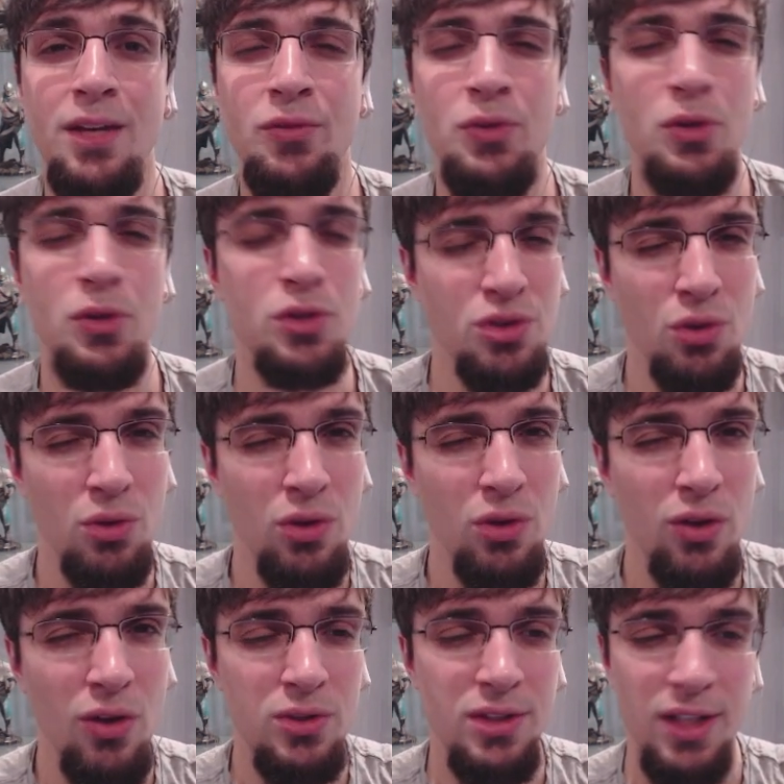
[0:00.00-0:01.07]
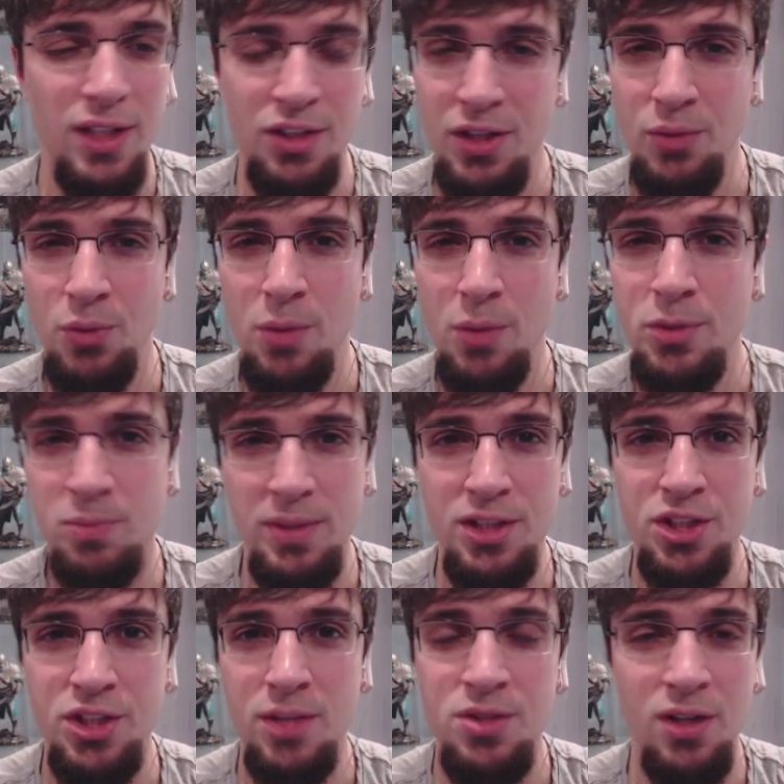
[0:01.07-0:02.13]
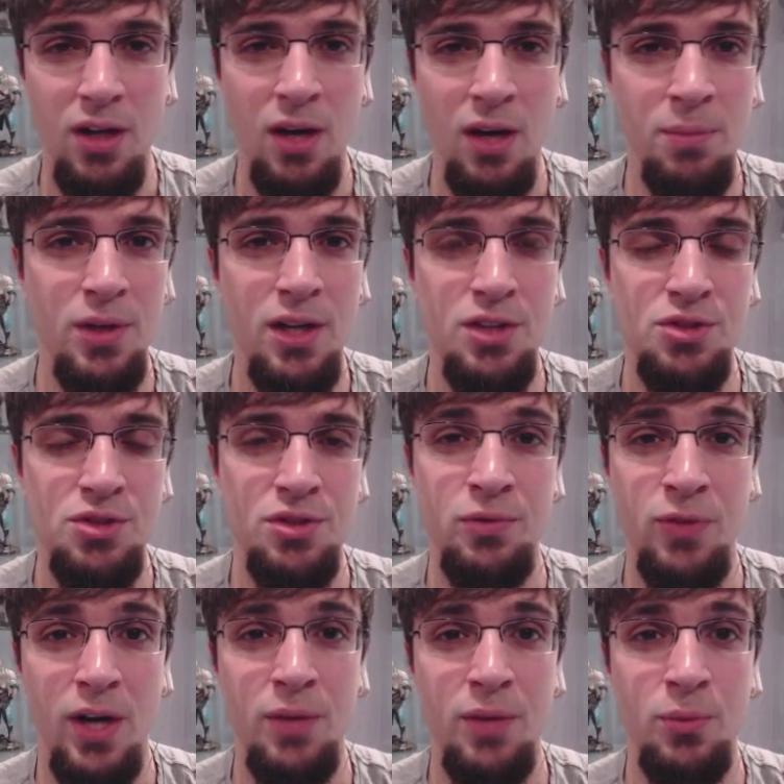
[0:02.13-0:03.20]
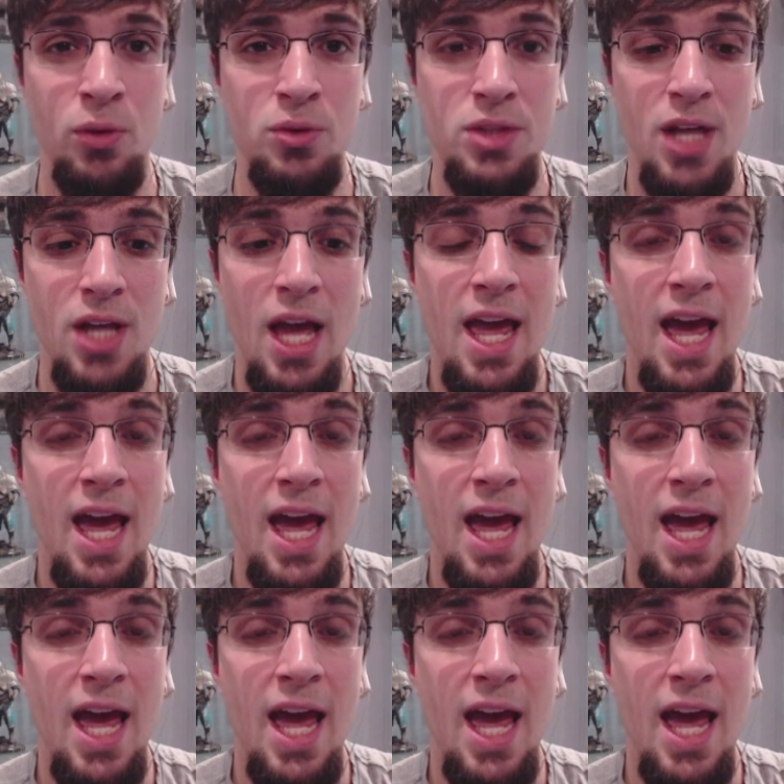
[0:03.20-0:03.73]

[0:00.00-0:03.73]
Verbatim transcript: If you're so close, like you need one more speed gem to upgrade your Divine Rose,